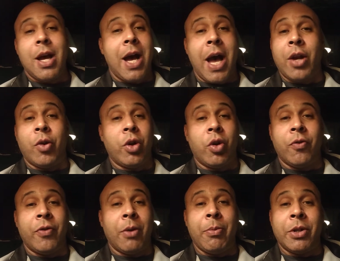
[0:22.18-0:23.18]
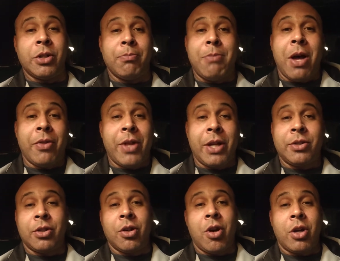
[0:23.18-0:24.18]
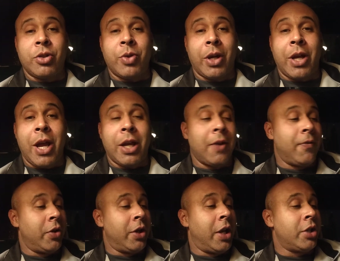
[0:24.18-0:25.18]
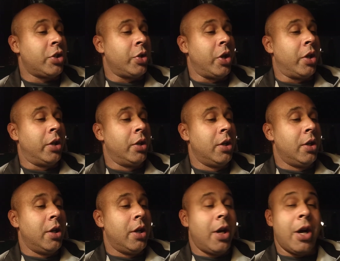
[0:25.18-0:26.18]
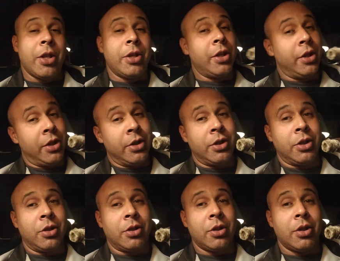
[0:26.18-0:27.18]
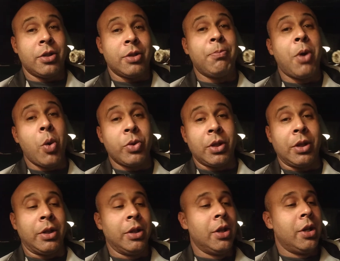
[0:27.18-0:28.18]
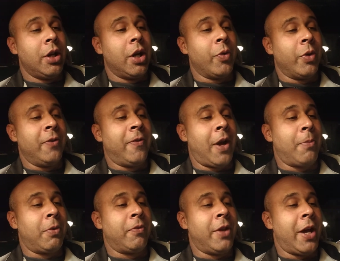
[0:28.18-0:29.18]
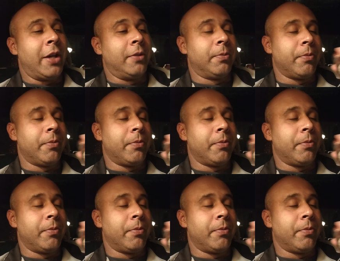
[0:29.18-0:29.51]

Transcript: I don't know very much about that cigar, so I can't give you any history on it, other than this is supposedly a revamp of that.